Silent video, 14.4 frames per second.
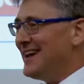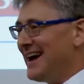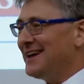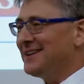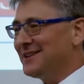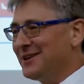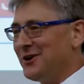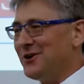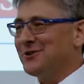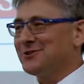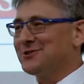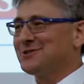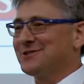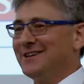yet
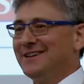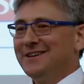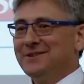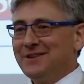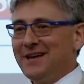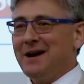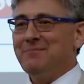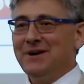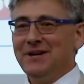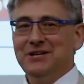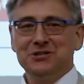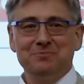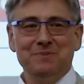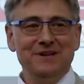lost that
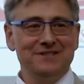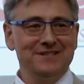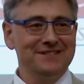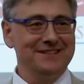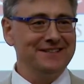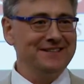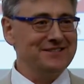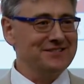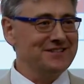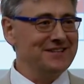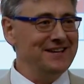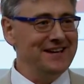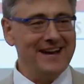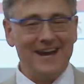many species in the
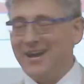sea